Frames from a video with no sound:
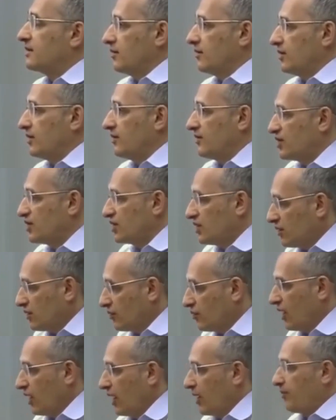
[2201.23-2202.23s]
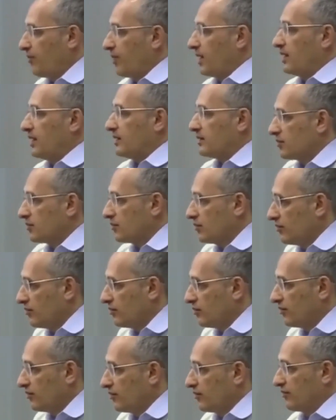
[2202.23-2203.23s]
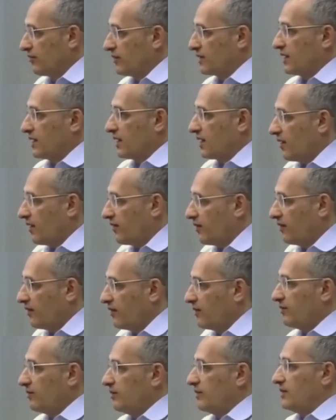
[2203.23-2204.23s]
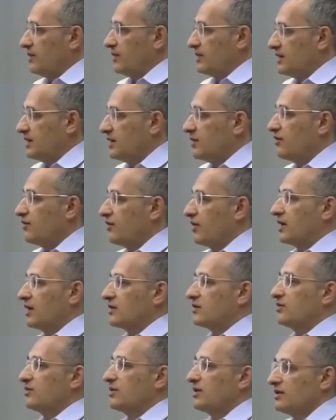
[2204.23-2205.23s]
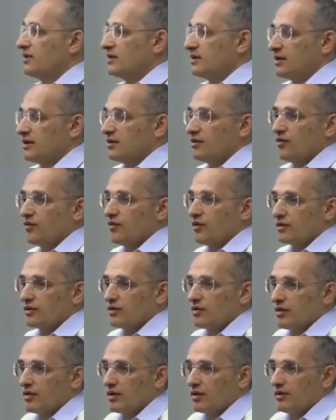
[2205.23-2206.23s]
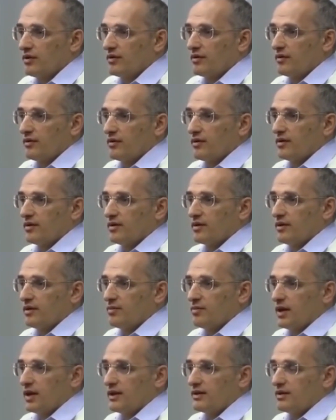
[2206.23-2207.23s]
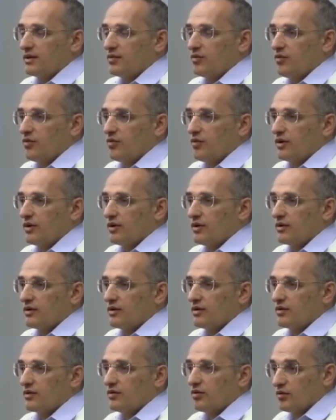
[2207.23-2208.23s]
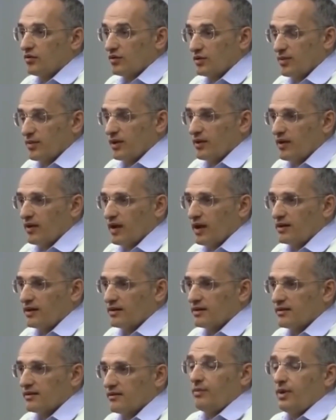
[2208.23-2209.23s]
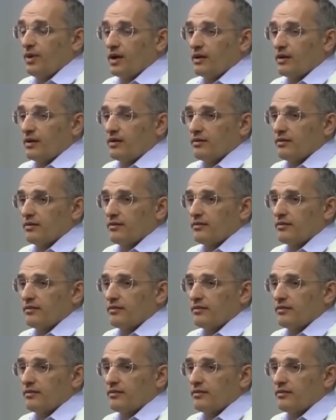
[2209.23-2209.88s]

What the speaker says: Walking in the forest restores the strength of intelligence and air energy, and depression fades. Energy and the will to live return. Running.